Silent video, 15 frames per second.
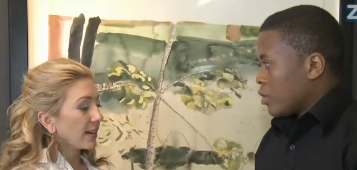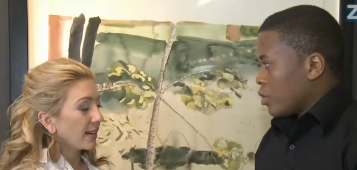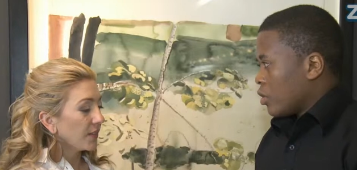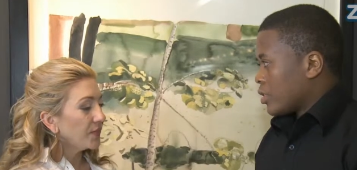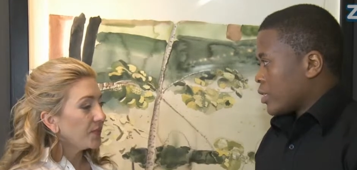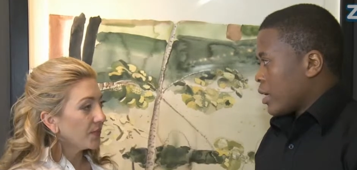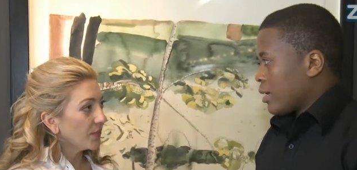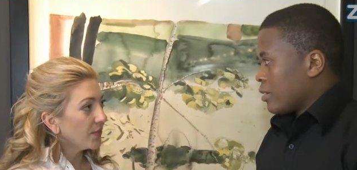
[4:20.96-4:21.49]

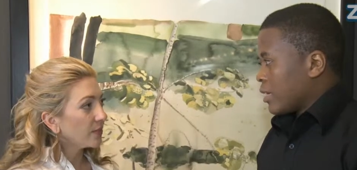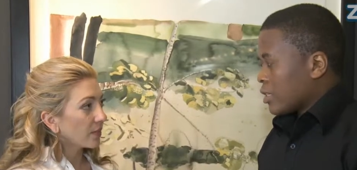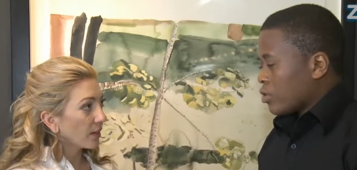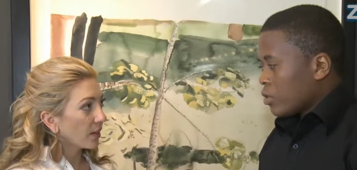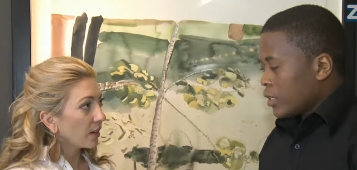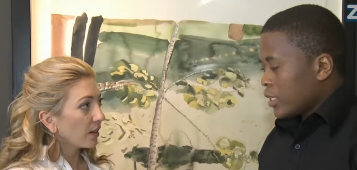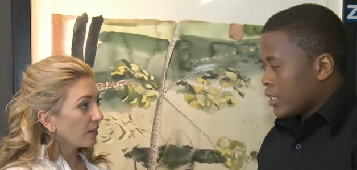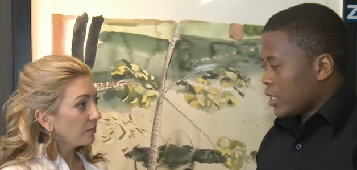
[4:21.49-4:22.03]
Speaker 1: You see, and
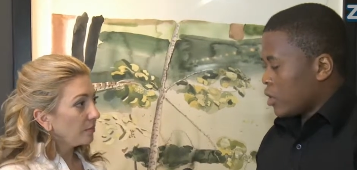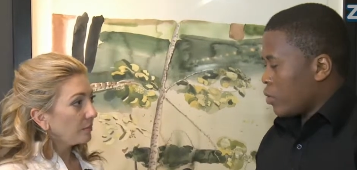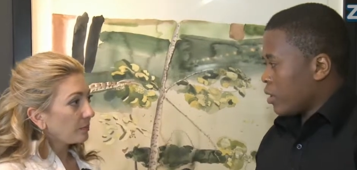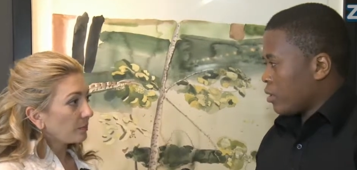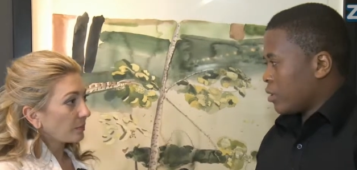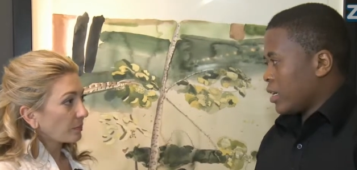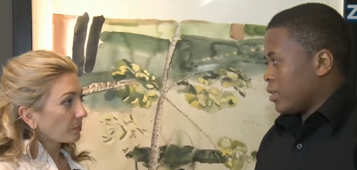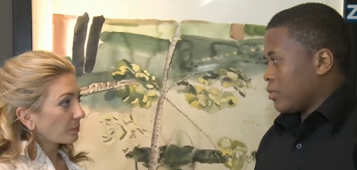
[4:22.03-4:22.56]
there's no easy
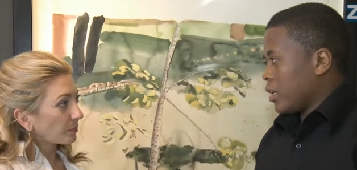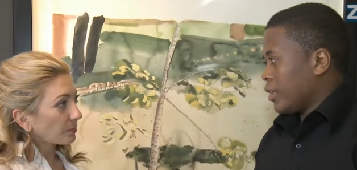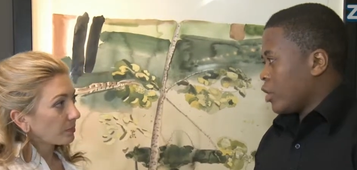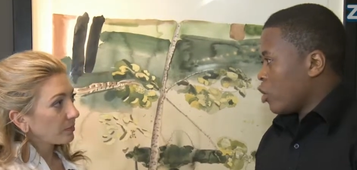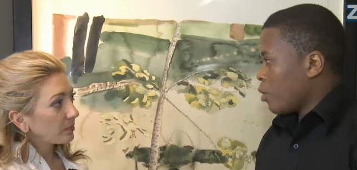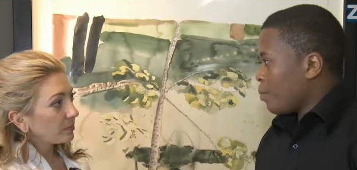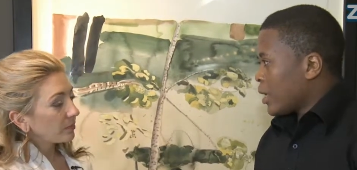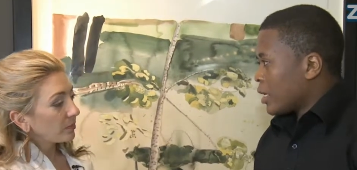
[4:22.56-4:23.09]
way. The, the,
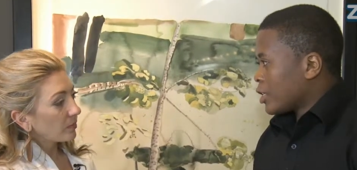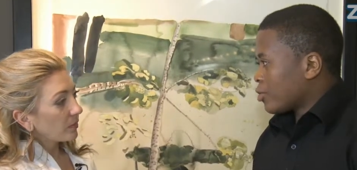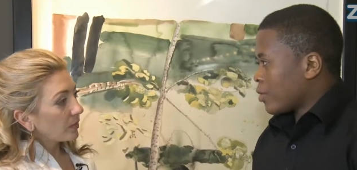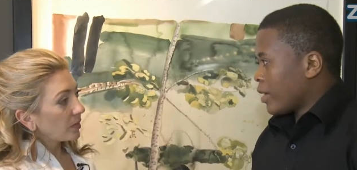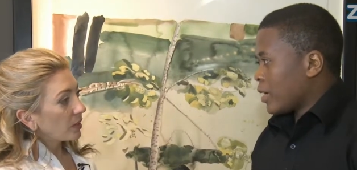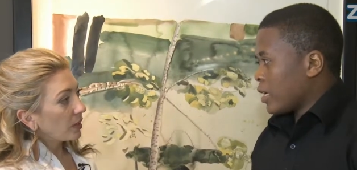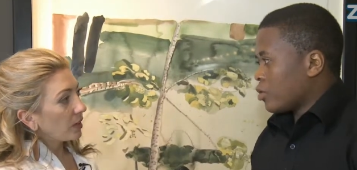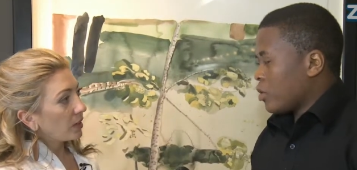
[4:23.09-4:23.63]
yellow pages
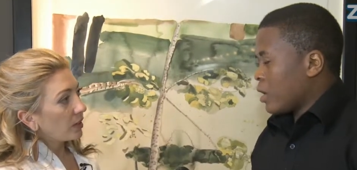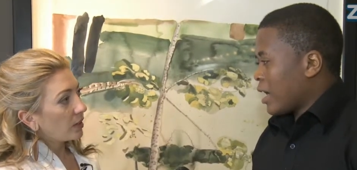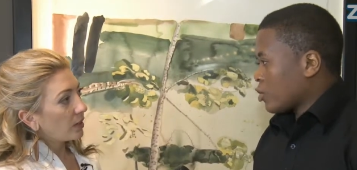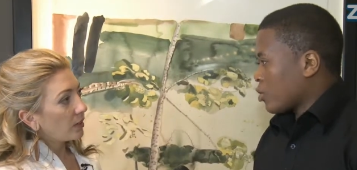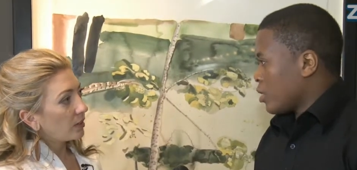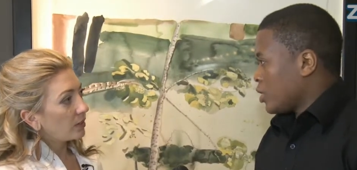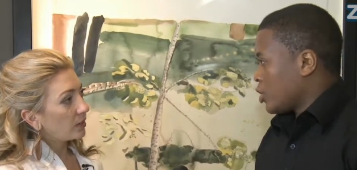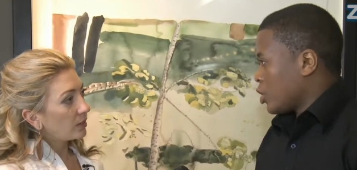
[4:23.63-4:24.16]
right now do not
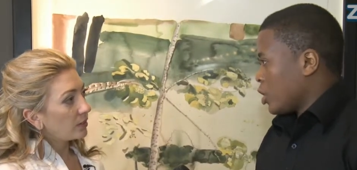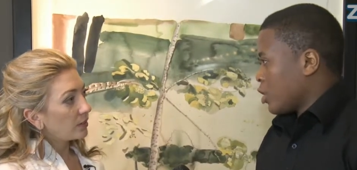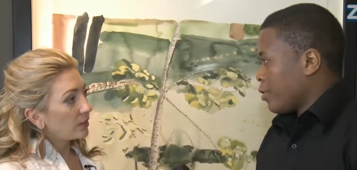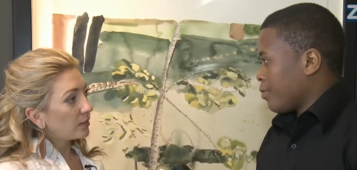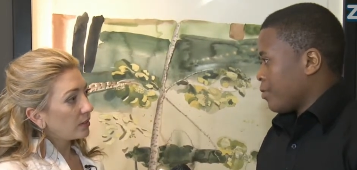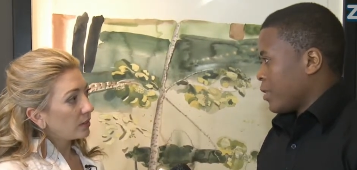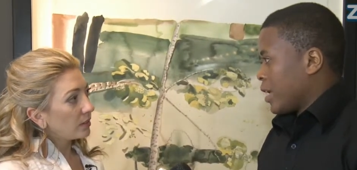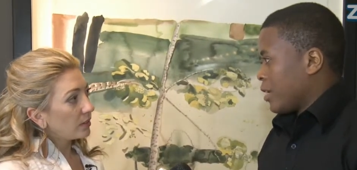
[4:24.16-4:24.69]
actually
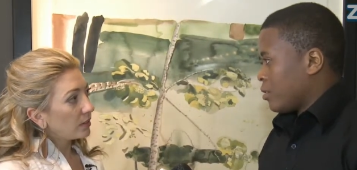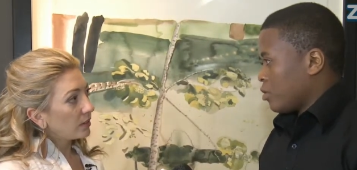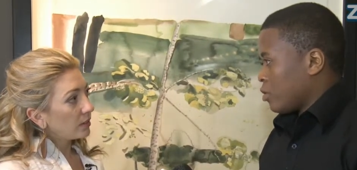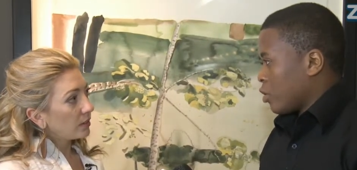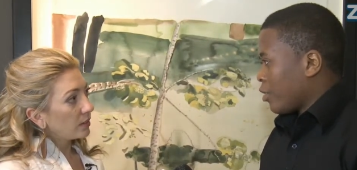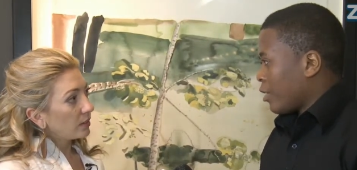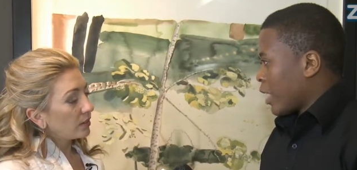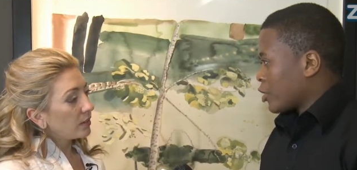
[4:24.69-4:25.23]
serve, like,
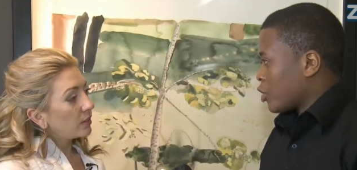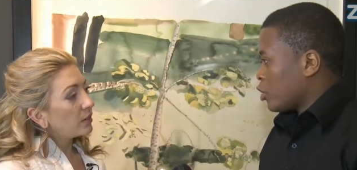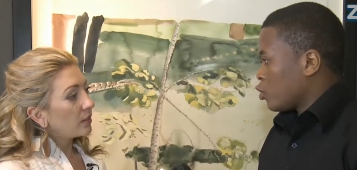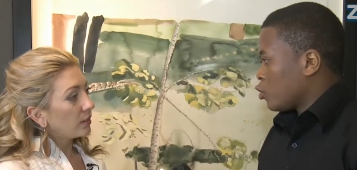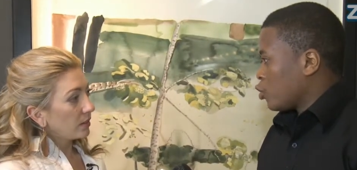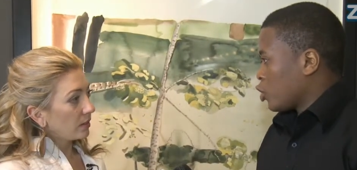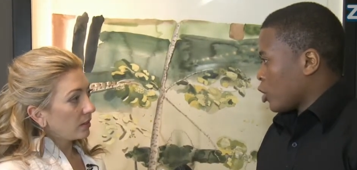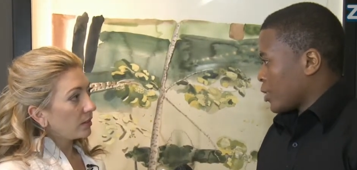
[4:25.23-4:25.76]
do not actually
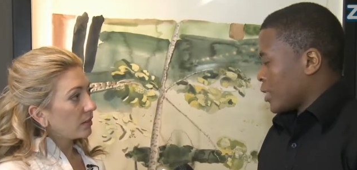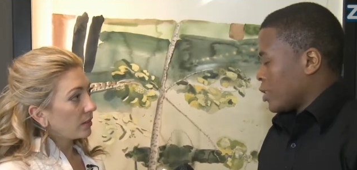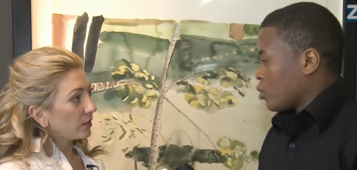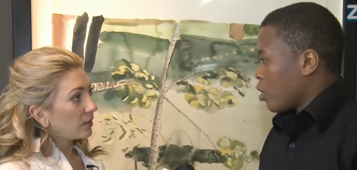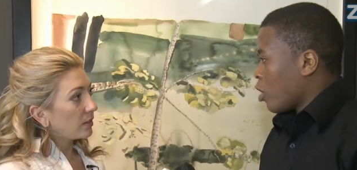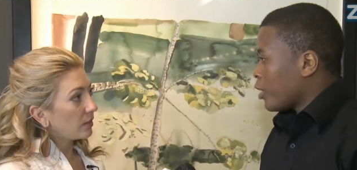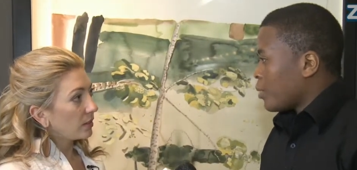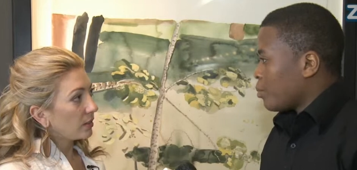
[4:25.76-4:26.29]
do
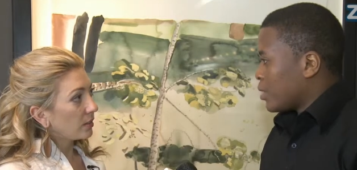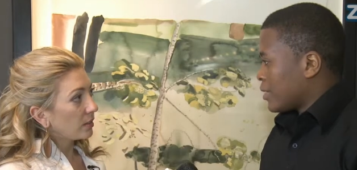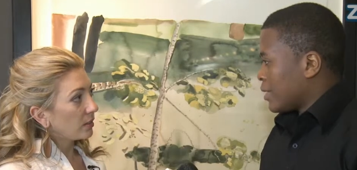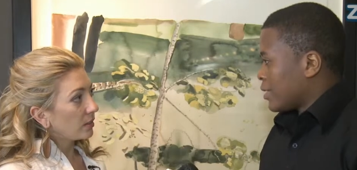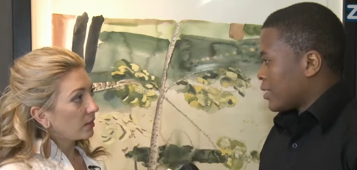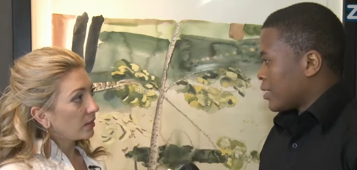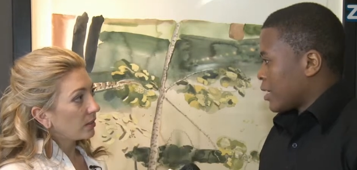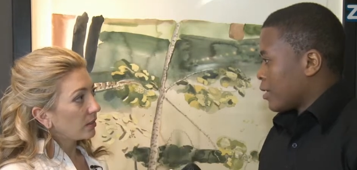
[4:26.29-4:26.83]
justice to all the
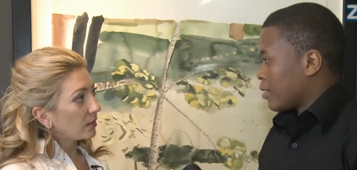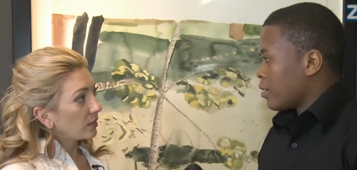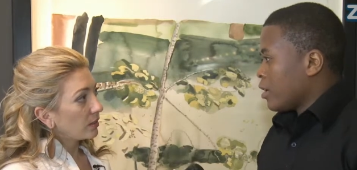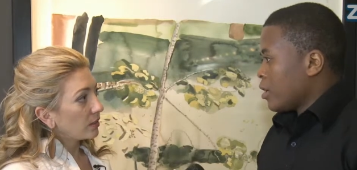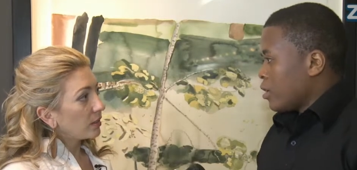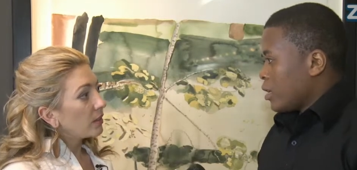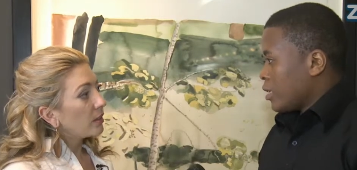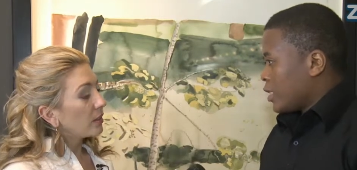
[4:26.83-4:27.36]
businesses and
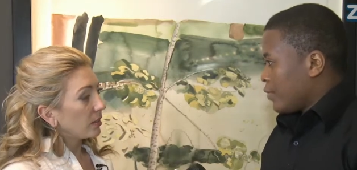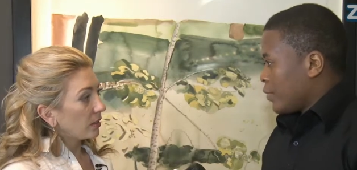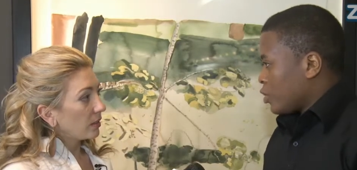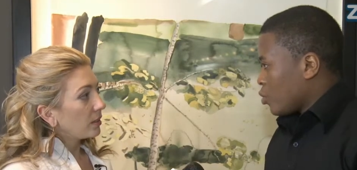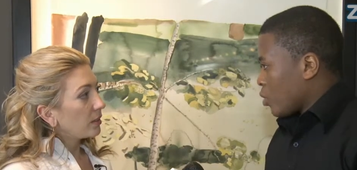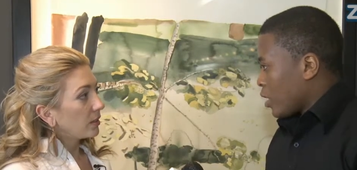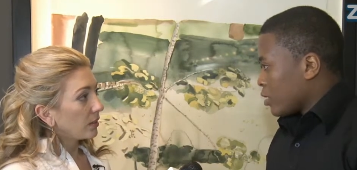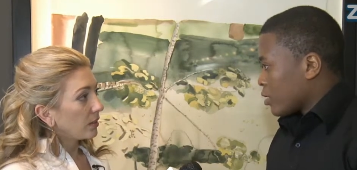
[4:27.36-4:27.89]

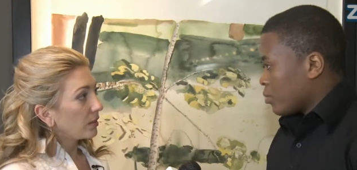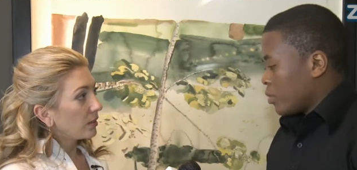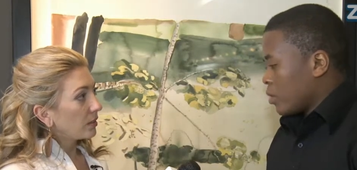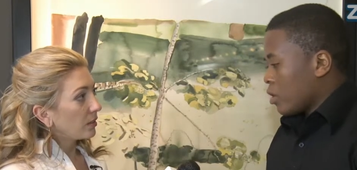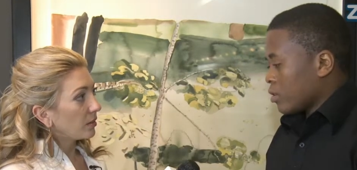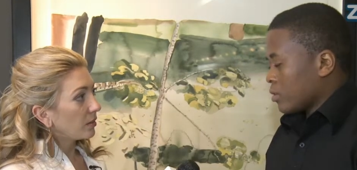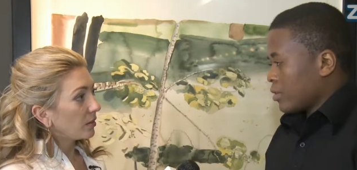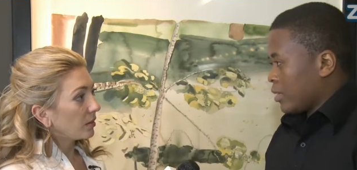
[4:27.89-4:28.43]
individuals
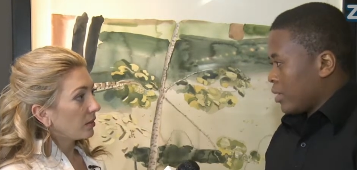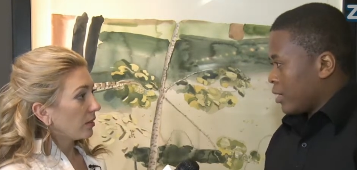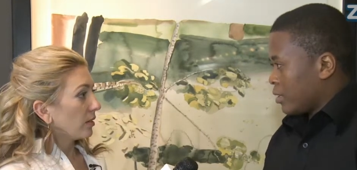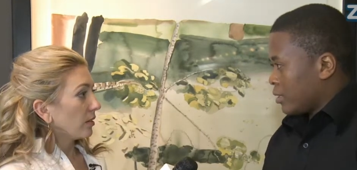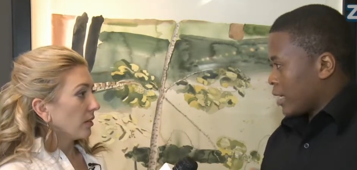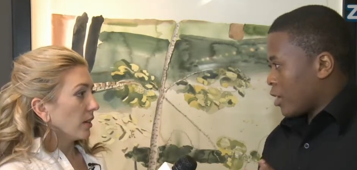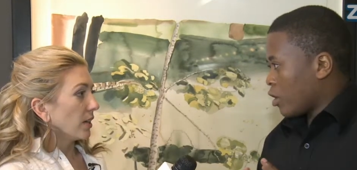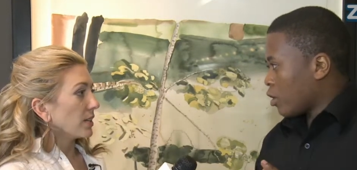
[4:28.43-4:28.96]
because
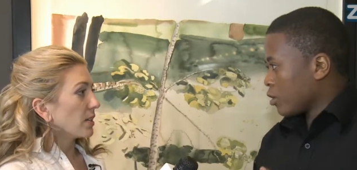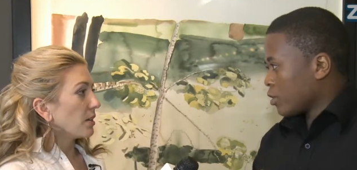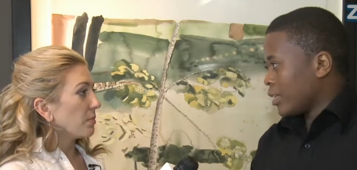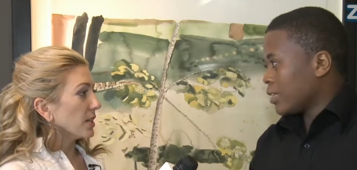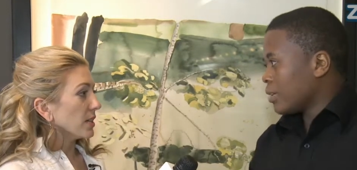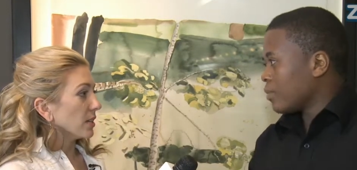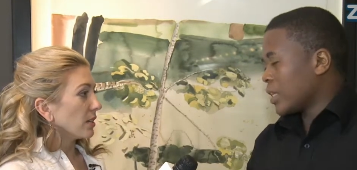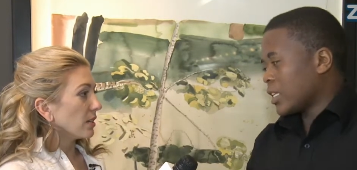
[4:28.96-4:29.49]
uh, they are it's all
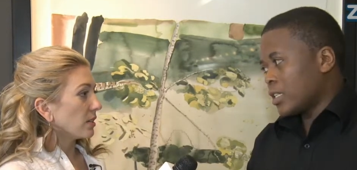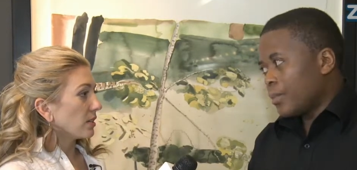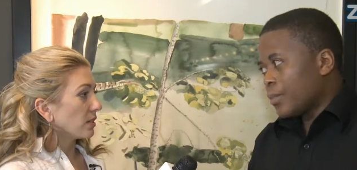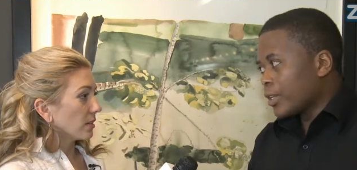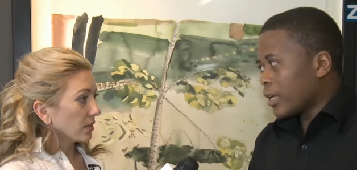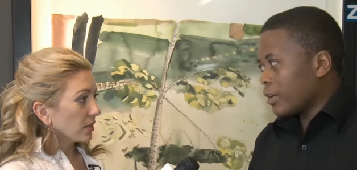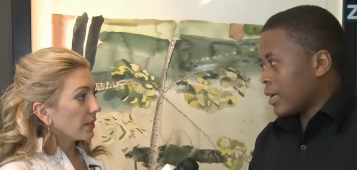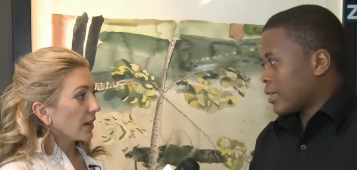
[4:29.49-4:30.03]
limited. It's
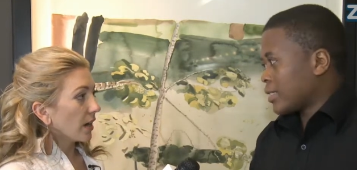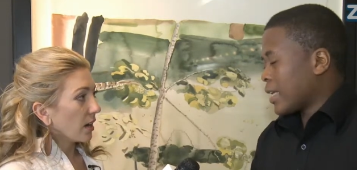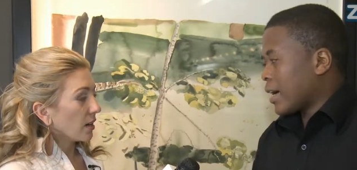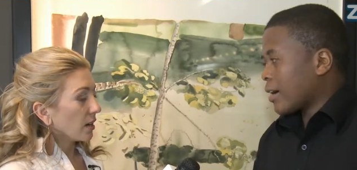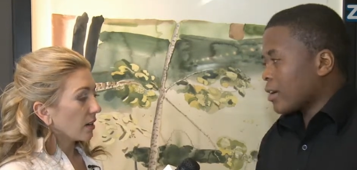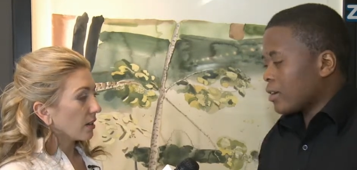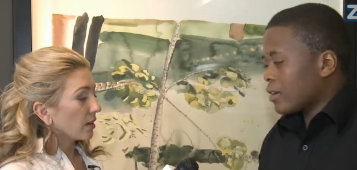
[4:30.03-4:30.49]
limited, exactly.